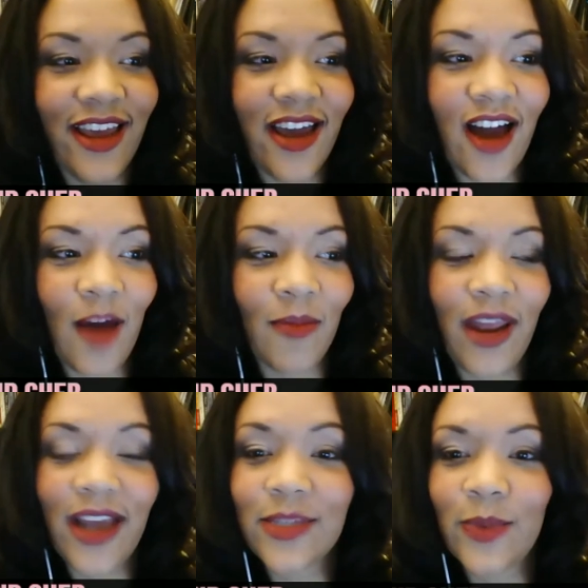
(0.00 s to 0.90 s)
Up
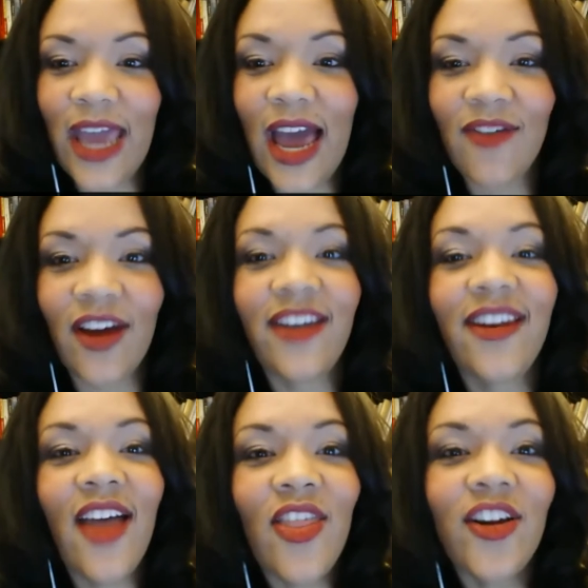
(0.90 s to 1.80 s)
next, we have
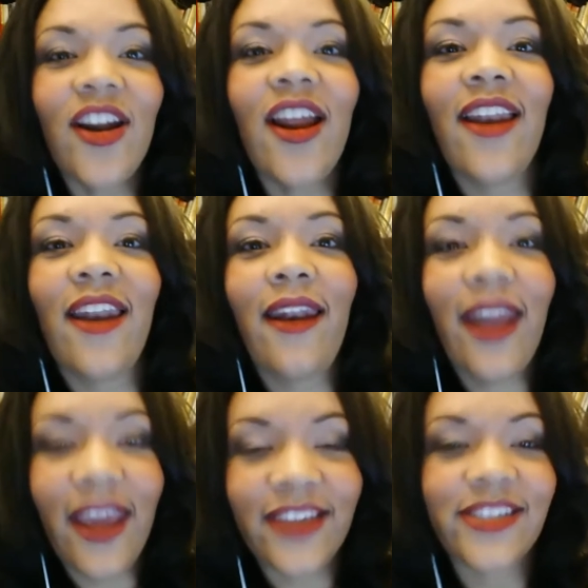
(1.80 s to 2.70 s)
another
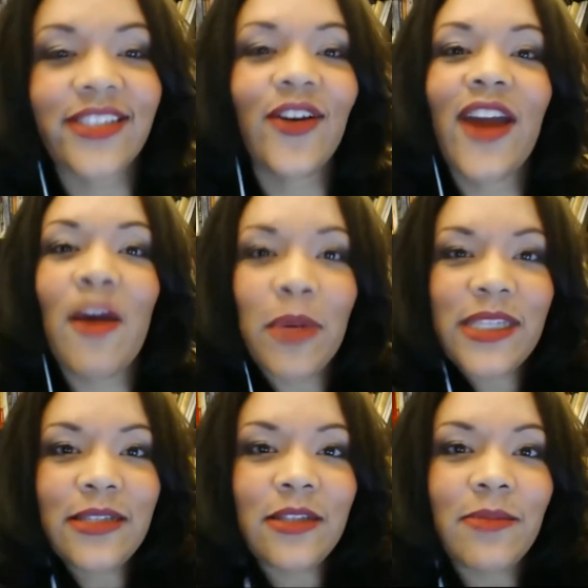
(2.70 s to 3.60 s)
naked story. Everybody
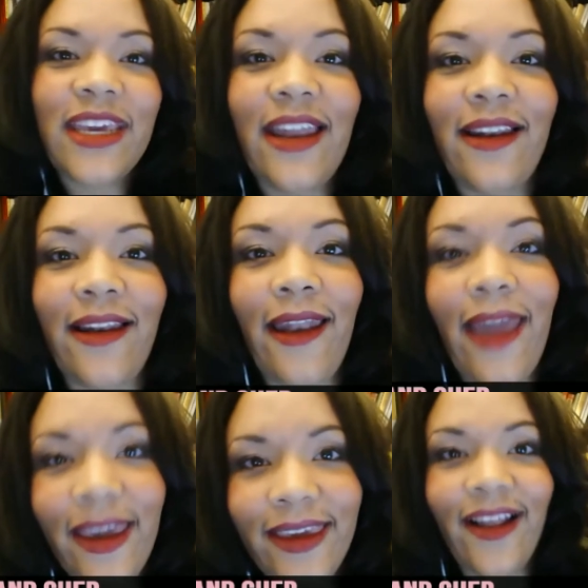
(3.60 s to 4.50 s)
seems to be getting
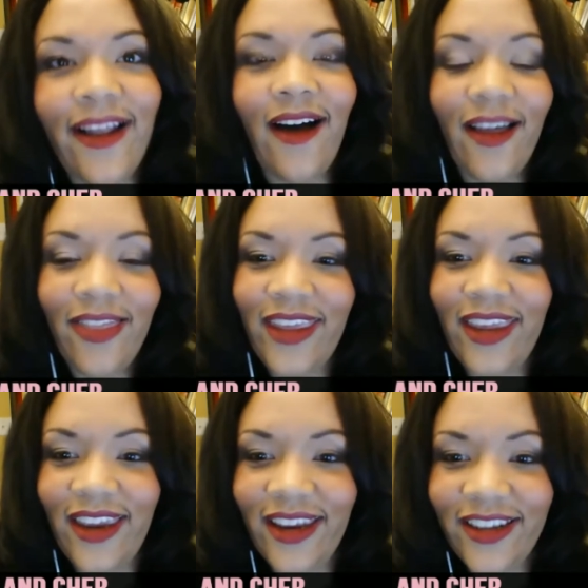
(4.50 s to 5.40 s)
naked on
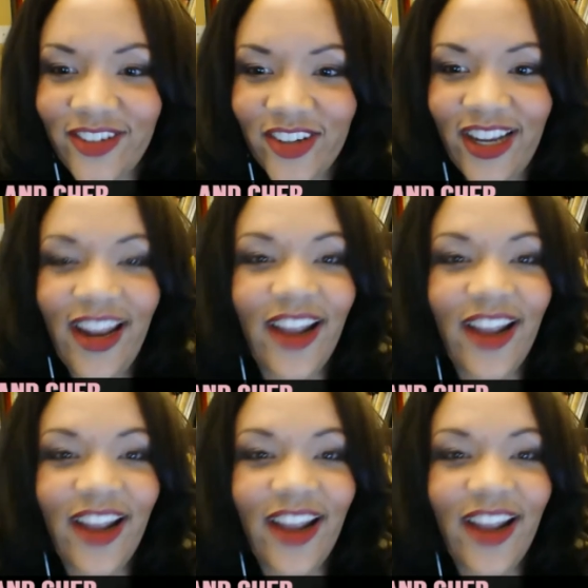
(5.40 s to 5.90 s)
the internet.